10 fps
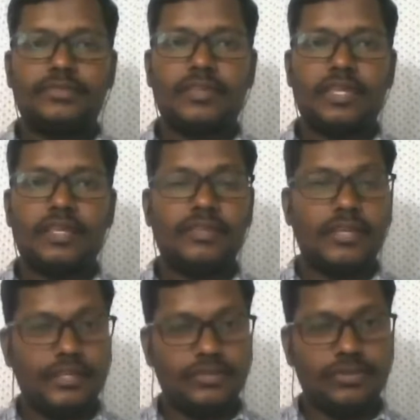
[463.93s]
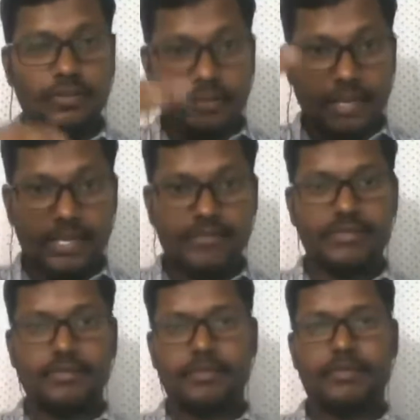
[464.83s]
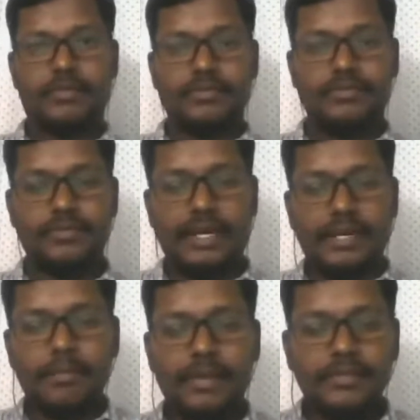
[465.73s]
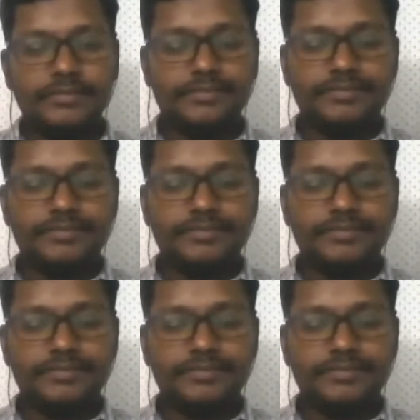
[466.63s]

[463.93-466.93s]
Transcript: Okay, they enjoy being with people. You getting me?